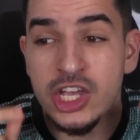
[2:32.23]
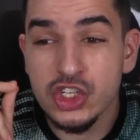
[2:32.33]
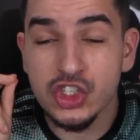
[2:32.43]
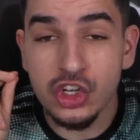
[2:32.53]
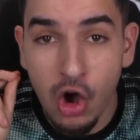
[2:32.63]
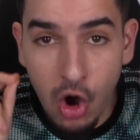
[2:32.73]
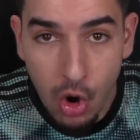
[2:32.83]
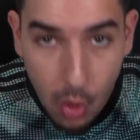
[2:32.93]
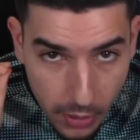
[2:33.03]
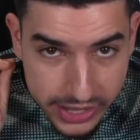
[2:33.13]
should
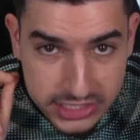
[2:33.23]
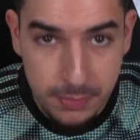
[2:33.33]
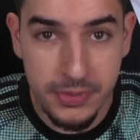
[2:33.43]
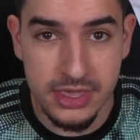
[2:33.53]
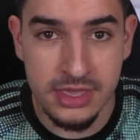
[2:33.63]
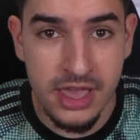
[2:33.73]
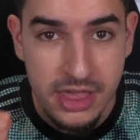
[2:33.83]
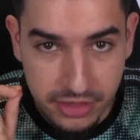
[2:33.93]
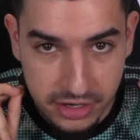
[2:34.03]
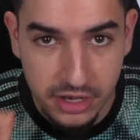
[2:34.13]
always be
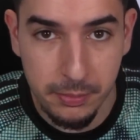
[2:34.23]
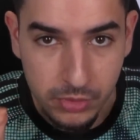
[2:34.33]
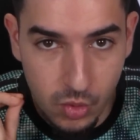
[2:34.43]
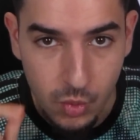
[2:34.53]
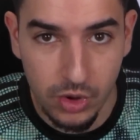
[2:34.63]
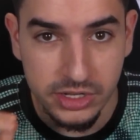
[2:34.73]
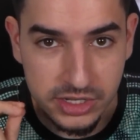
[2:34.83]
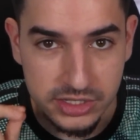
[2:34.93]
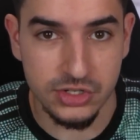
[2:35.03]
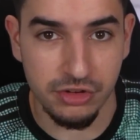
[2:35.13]
the number one
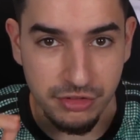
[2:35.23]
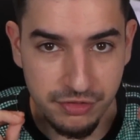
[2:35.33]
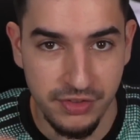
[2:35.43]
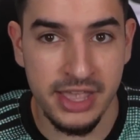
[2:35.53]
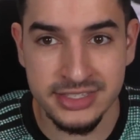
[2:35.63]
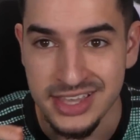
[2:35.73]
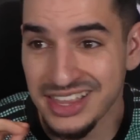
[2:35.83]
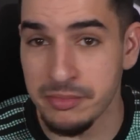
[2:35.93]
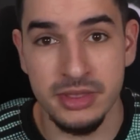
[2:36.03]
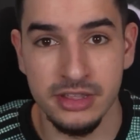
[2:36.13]
concern for fans and
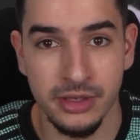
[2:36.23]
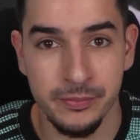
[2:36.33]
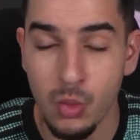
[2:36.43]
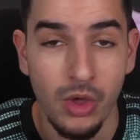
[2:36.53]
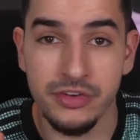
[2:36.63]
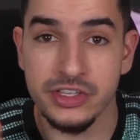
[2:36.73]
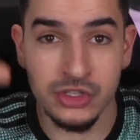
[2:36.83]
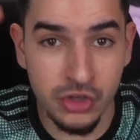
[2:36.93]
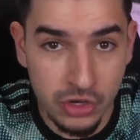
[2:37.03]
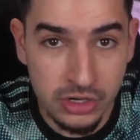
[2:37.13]
the media, whether it's
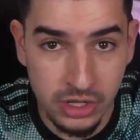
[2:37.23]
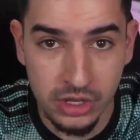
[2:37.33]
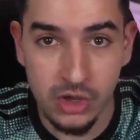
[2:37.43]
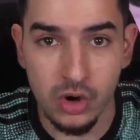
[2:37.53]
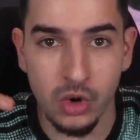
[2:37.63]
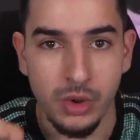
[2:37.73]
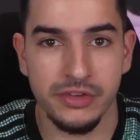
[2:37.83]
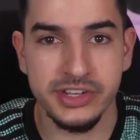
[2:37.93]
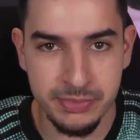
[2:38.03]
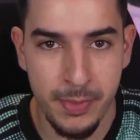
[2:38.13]
good or whether
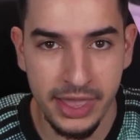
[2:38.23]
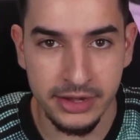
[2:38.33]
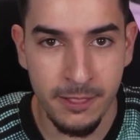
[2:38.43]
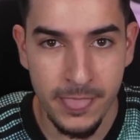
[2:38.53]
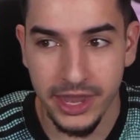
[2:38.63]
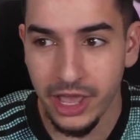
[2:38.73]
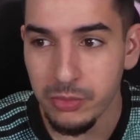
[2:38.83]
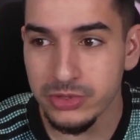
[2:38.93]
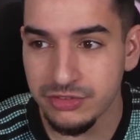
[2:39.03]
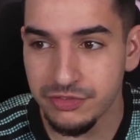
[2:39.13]
it's bad. And I
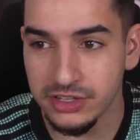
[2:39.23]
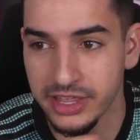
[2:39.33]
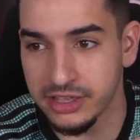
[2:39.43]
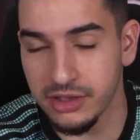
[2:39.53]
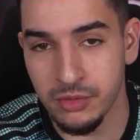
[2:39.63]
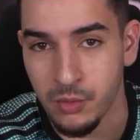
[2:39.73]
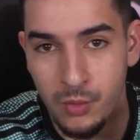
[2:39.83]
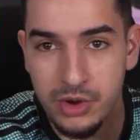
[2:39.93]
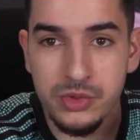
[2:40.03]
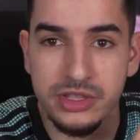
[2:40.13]
almost feel like
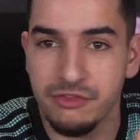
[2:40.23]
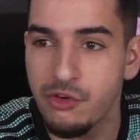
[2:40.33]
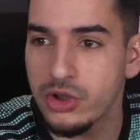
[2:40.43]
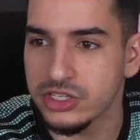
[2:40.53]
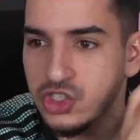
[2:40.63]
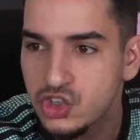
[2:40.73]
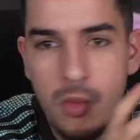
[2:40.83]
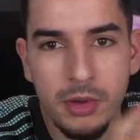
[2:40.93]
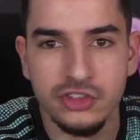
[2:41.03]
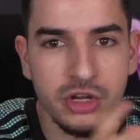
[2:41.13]
when we focus so
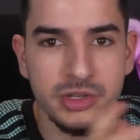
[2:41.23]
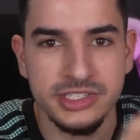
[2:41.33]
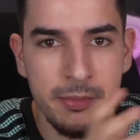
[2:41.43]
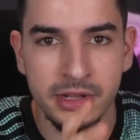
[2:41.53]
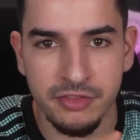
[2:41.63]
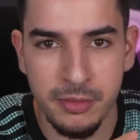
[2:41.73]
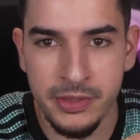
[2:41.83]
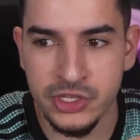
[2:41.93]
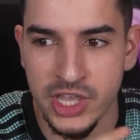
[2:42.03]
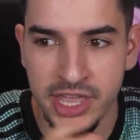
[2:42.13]
much on what's happening off the
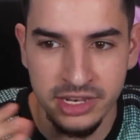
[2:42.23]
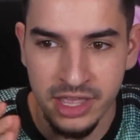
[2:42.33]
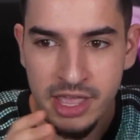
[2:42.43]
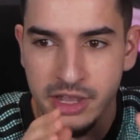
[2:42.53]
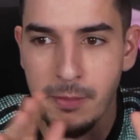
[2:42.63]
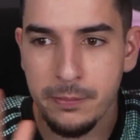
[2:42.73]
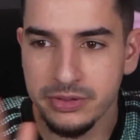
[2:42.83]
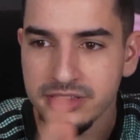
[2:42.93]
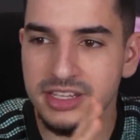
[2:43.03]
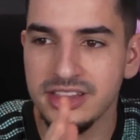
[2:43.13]
pitch, it
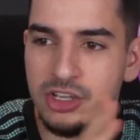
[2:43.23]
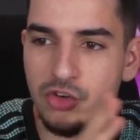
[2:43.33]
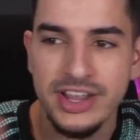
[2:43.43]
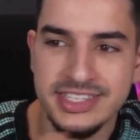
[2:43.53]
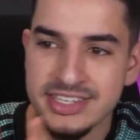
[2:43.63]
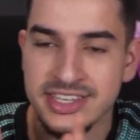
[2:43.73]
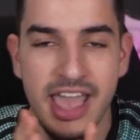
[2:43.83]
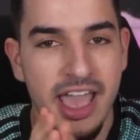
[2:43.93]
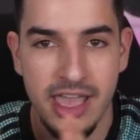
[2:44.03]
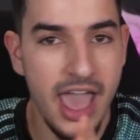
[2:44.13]
completely erases
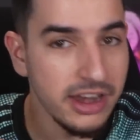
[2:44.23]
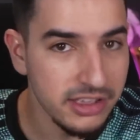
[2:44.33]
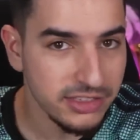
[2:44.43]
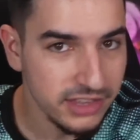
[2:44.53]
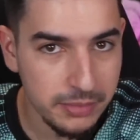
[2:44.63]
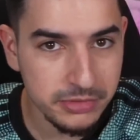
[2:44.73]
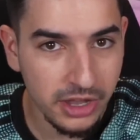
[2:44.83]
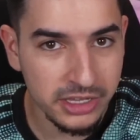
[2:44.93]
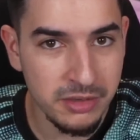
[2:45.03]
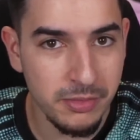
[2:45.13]
anything that I'm
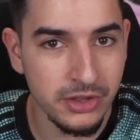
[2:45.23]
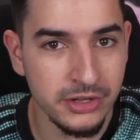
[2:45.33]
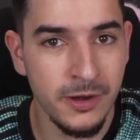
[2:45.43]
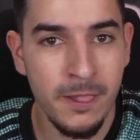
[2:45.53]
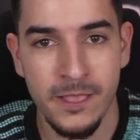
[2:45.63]
talking about here.